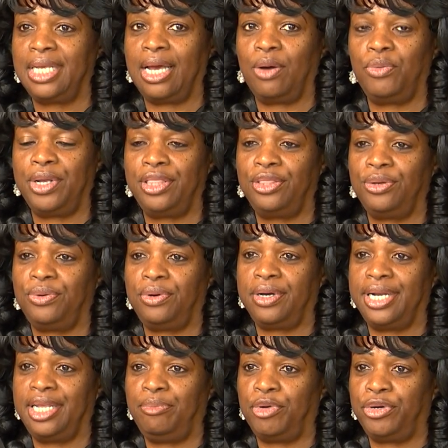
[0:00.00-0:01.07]
I went through
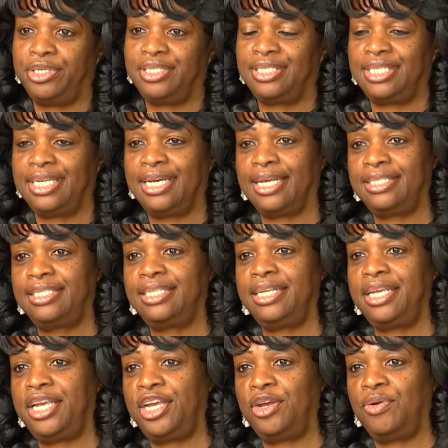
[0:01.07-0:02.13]
an emergency
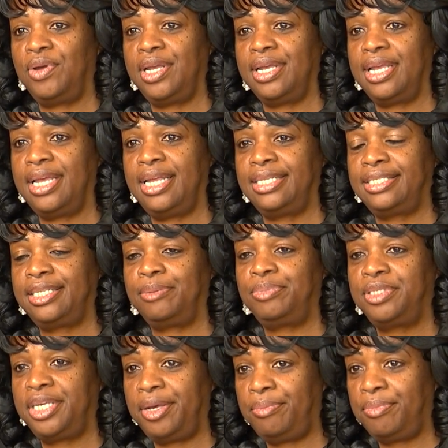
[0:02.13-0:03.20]
custody hearing in
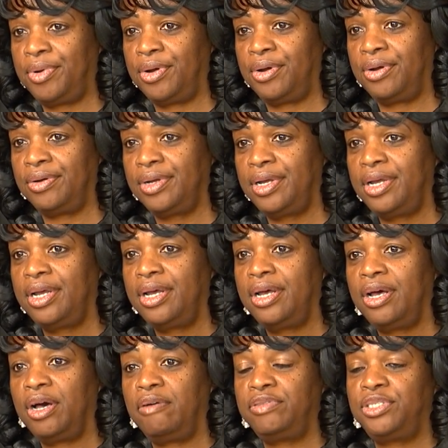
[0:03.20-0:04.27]
September
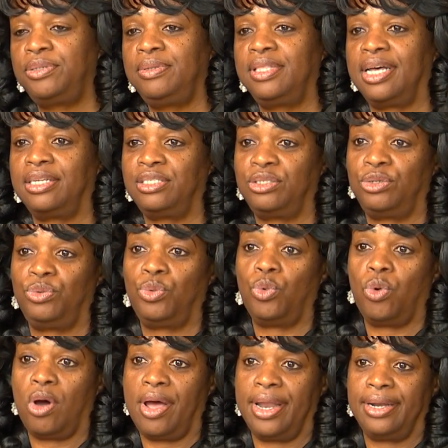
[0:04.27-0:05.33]
of
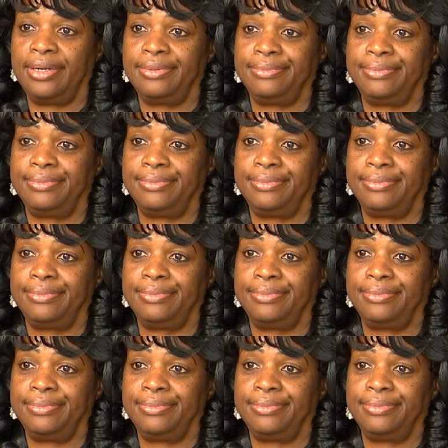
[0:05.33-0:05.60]
2001,